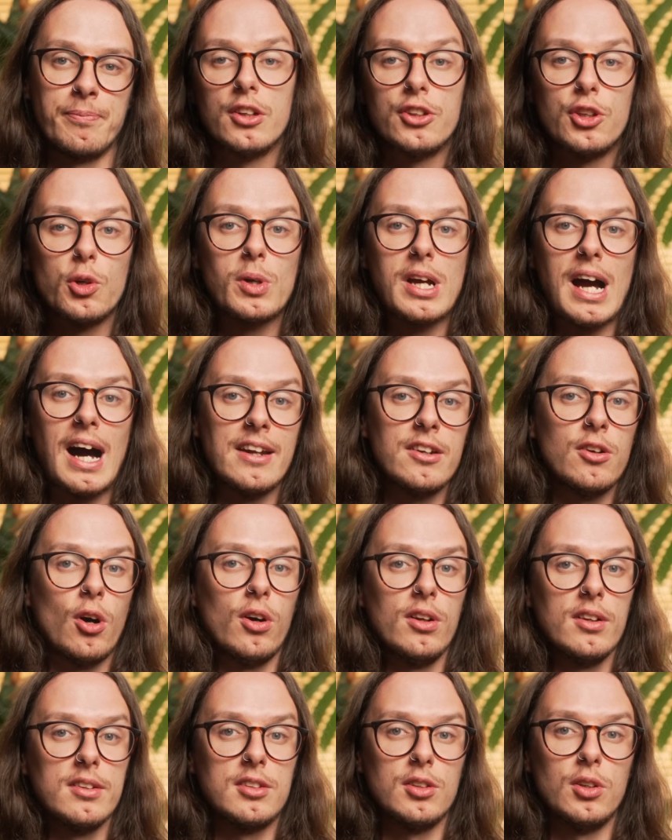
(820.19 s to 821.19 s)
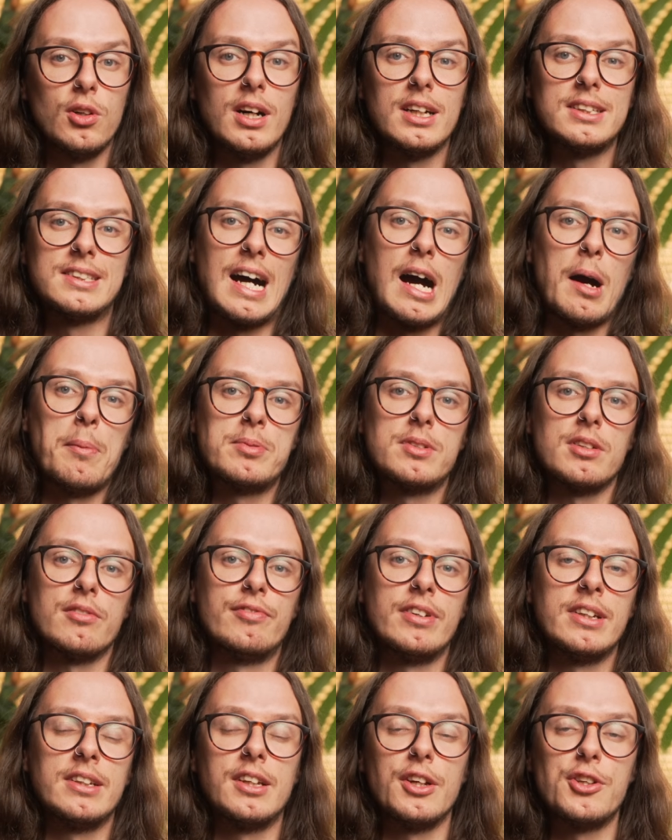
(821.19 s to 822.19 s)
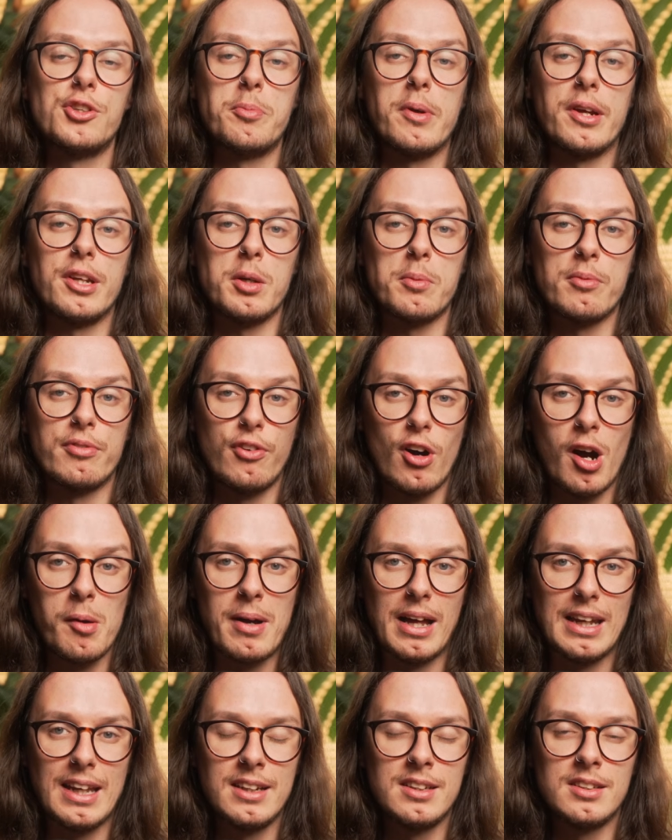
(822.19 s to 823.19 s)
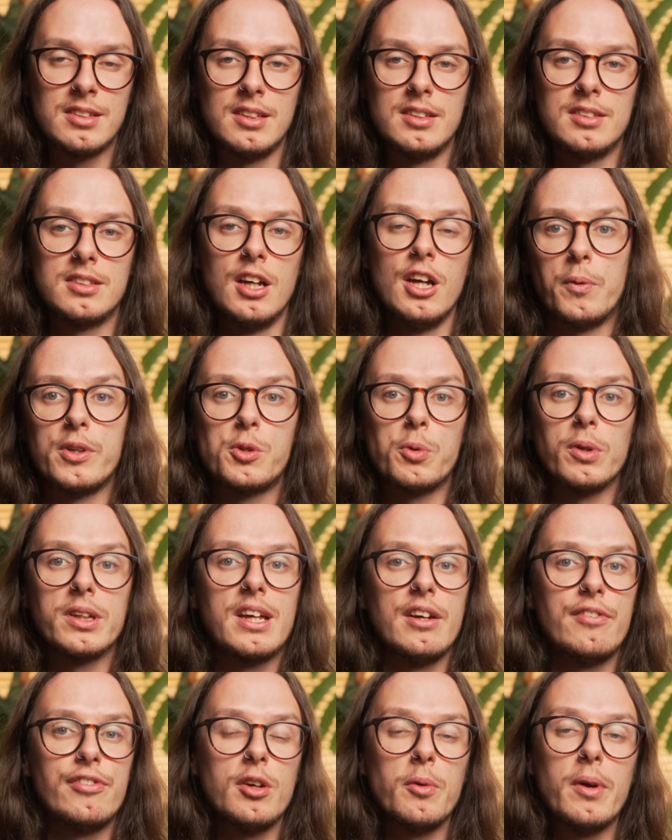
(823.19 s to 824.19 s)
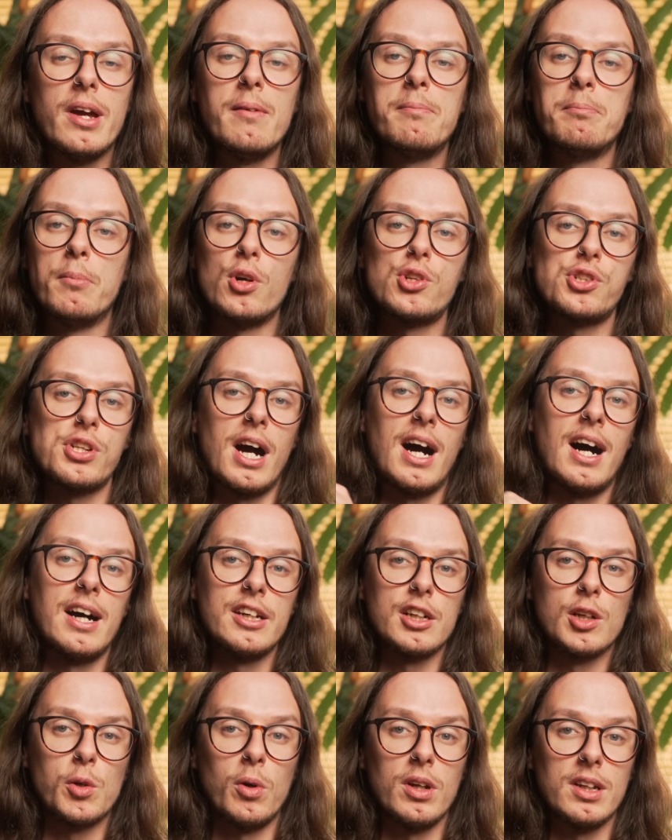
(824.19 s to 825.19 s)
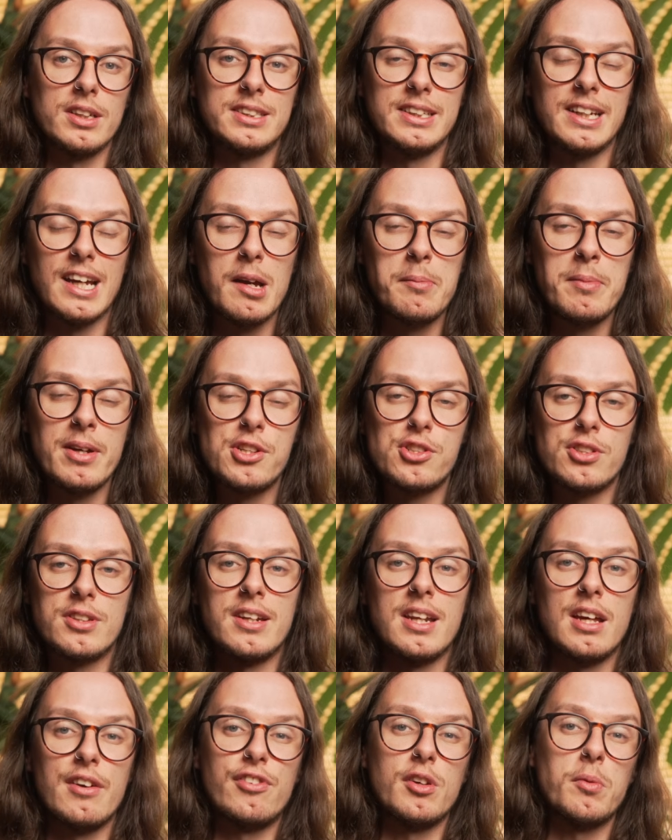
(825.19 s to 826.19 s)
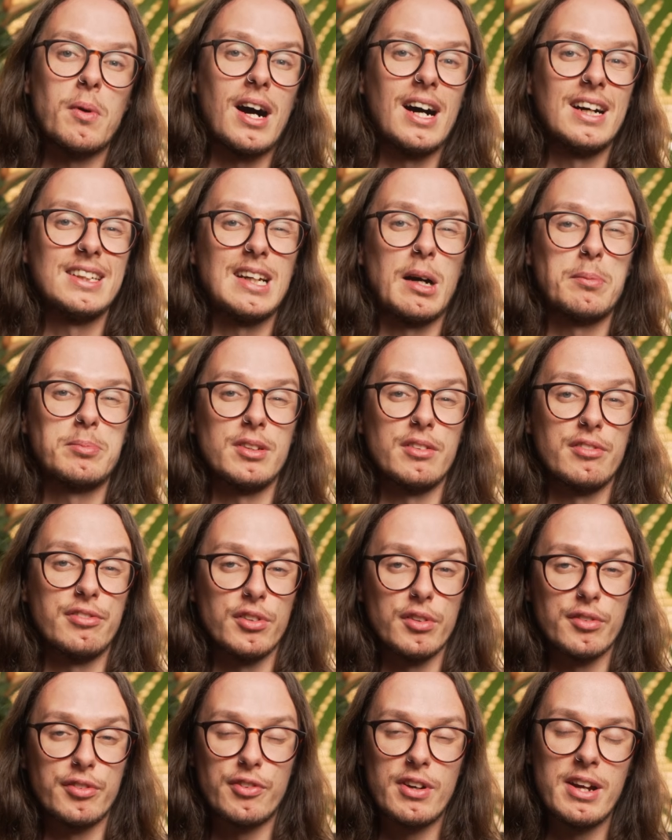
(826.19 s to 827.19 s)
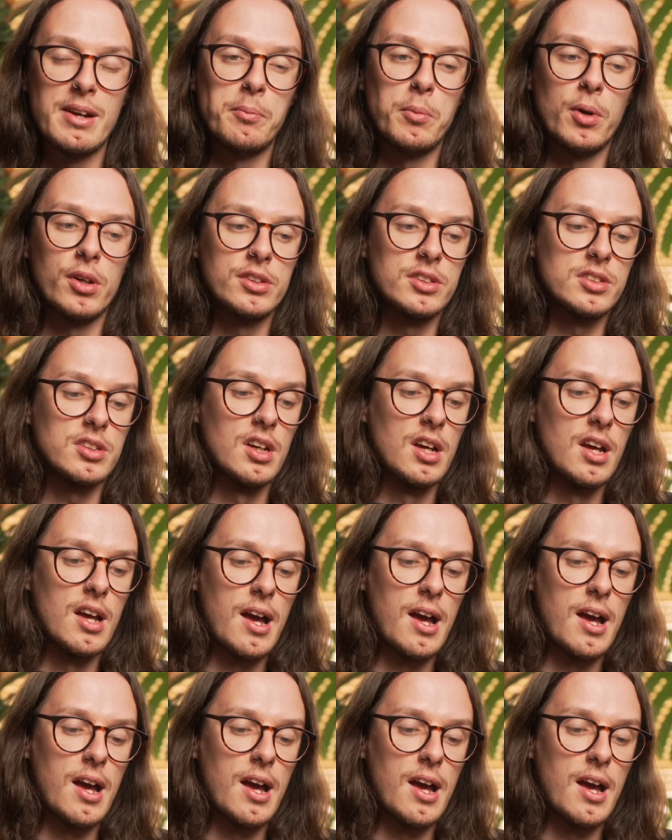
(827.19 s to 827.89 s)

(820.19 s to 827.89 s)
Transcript: You can also adapt vintage medium format lenses, which will give you a much higher quality image than if you are adapting full frame ones,